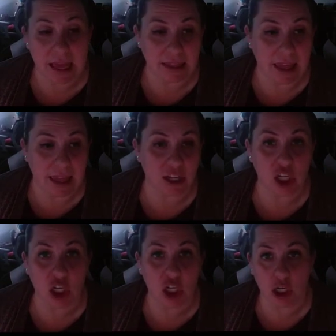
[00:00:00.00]
that can
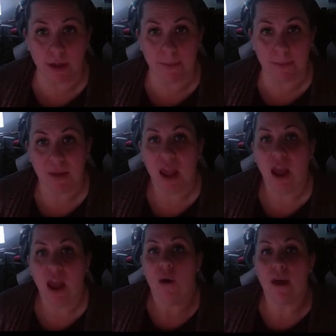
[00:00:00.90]
occur.
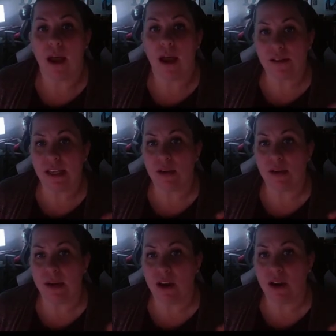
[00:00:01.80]
We also see
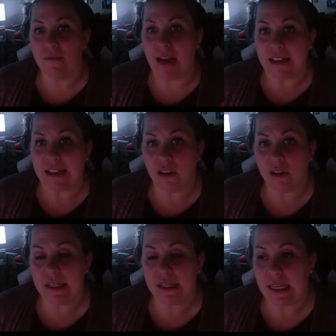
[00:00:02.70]

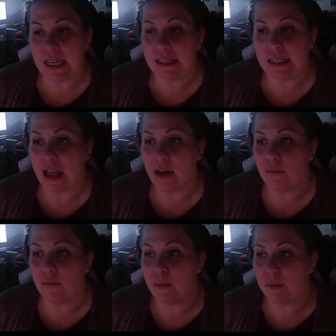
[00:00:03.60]
renovascular disease. Now,
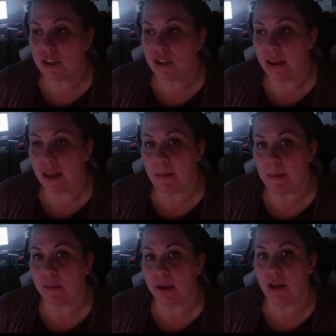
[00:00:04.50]
when we're talking
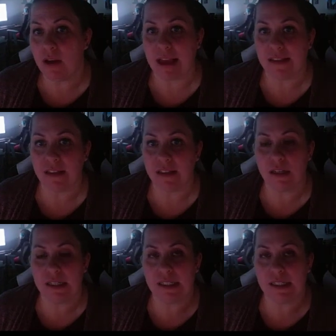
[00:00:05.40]
about
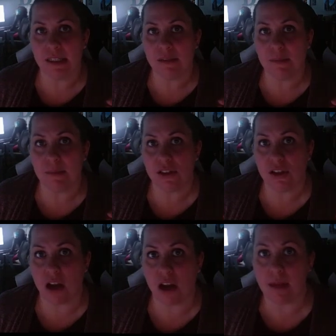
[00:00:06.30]
renovascular disease, this means it's
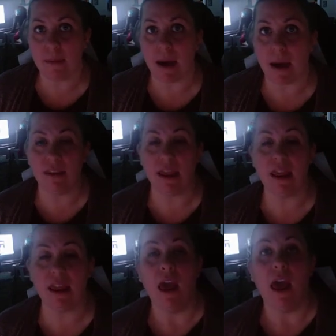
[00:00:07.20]
talking about
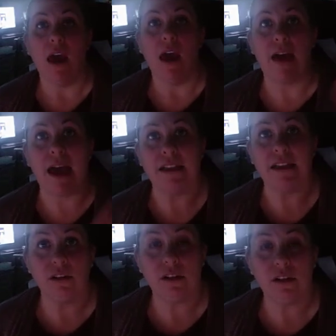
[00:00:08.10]
the
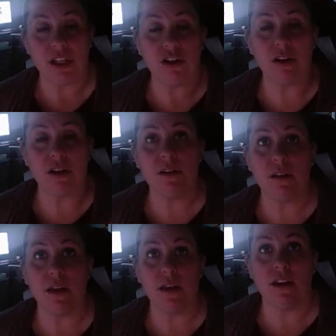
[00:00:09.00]
vascular tissue, so
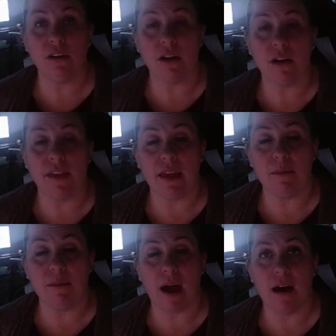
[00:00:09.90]
the